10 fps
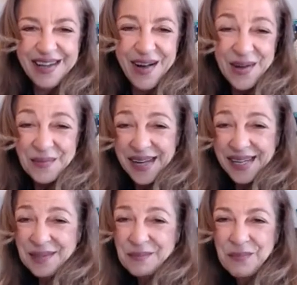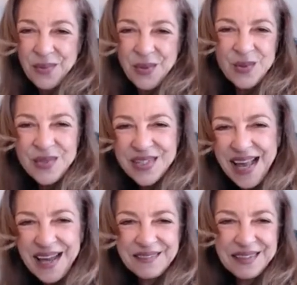All my bowls
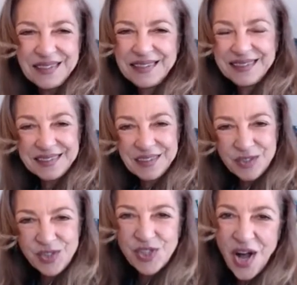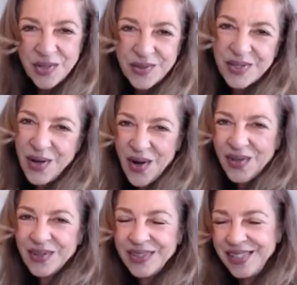have the chakra
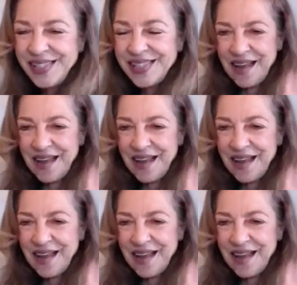colors.